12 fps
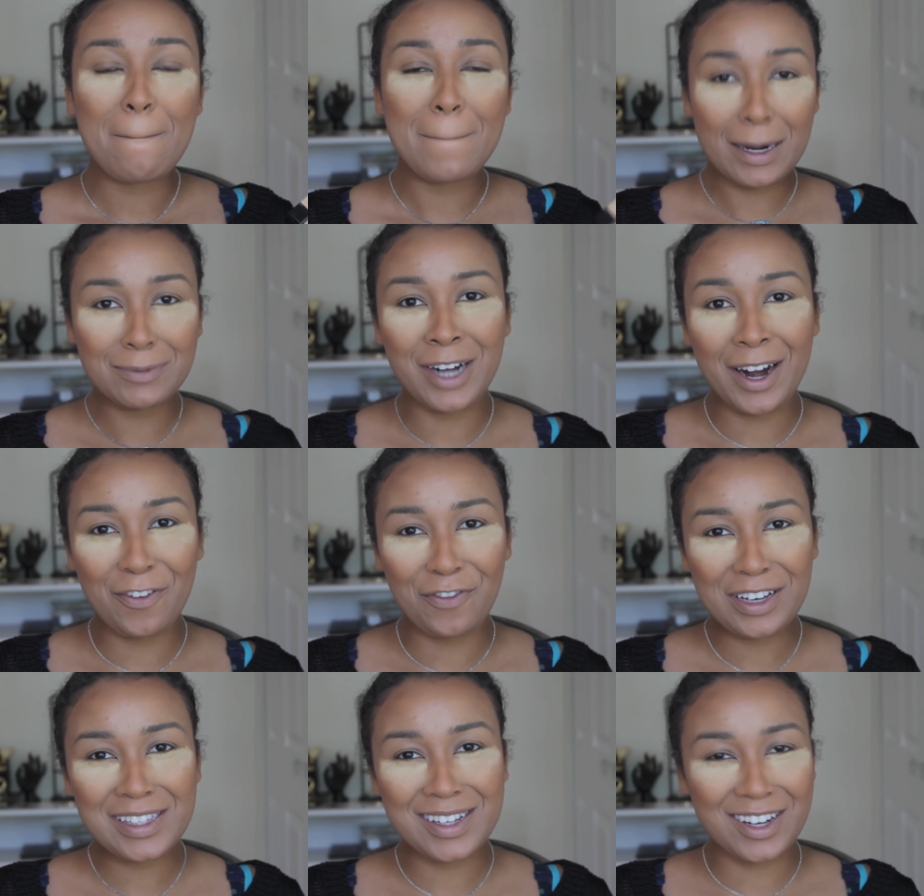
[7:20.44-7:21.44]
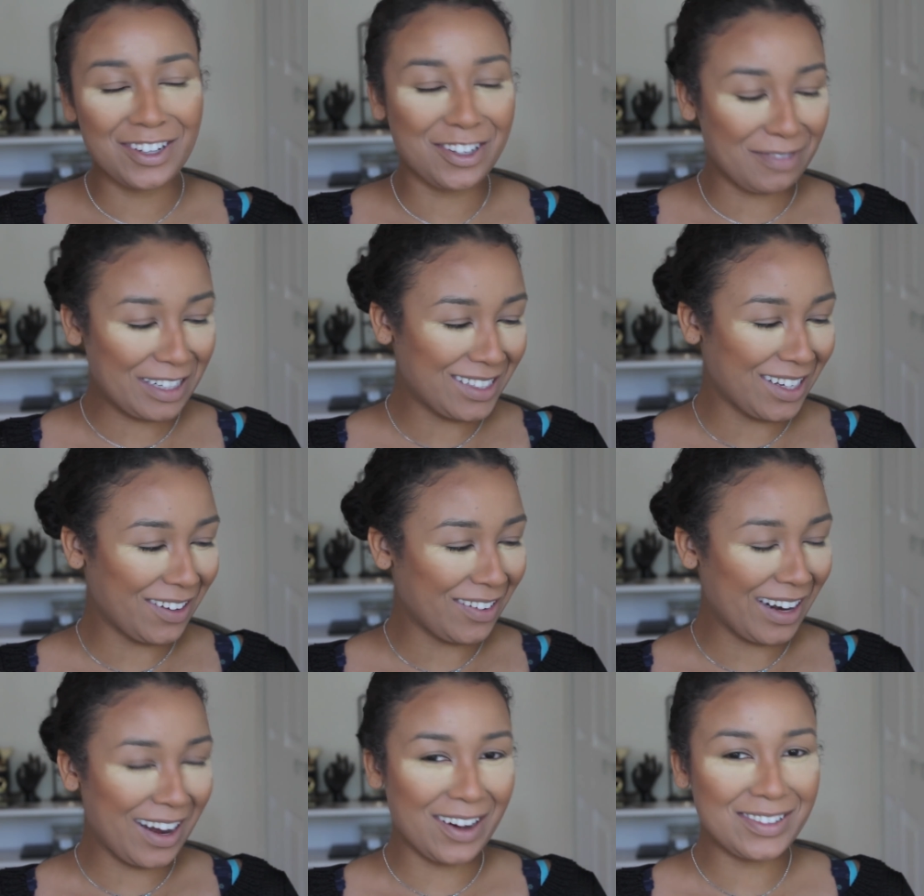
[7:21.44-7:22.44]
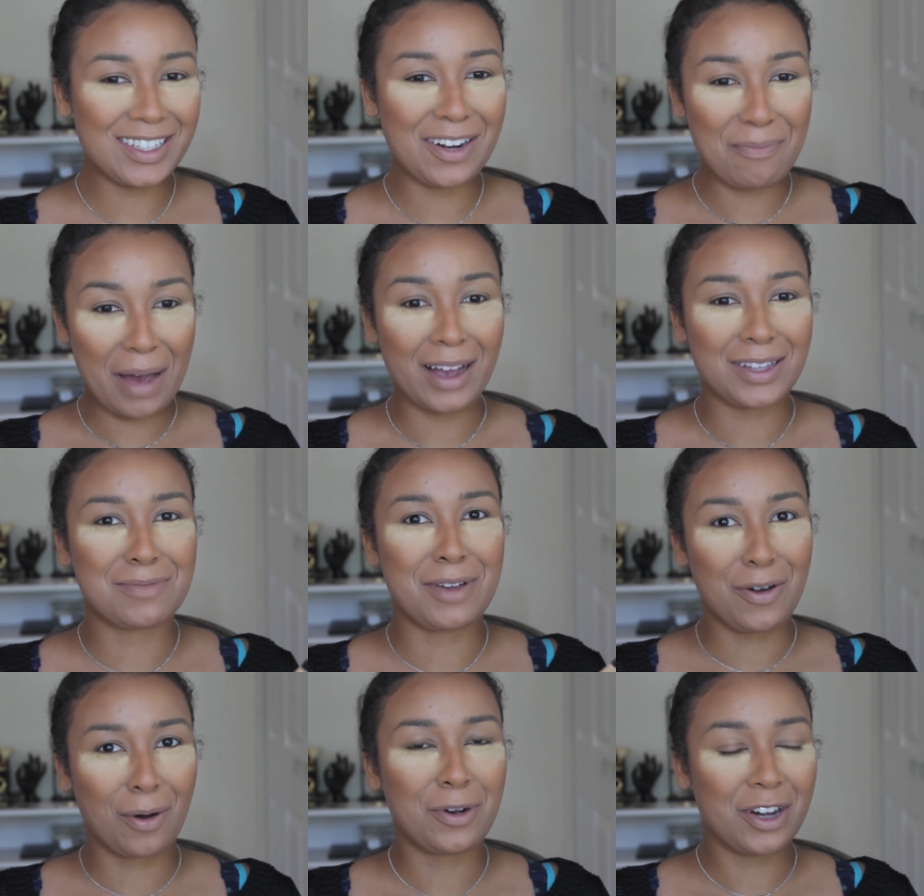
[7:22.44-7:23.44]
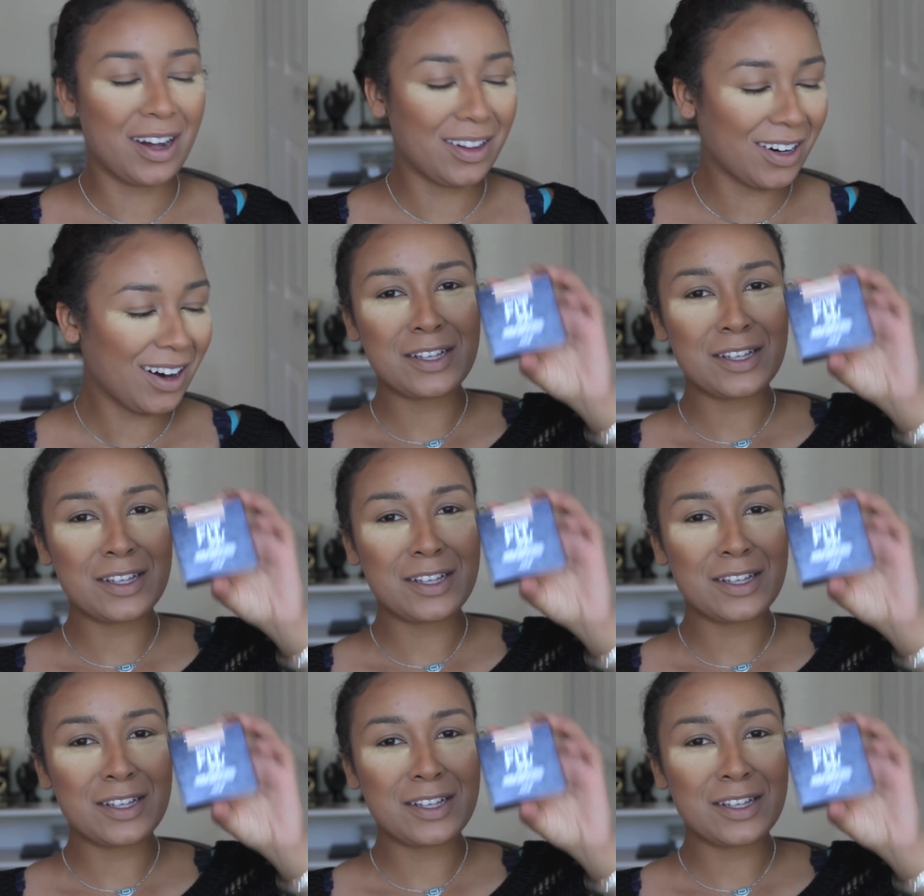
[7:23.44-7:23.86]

but I'm trying to fix the color of my skin right now to get it back to my normal color.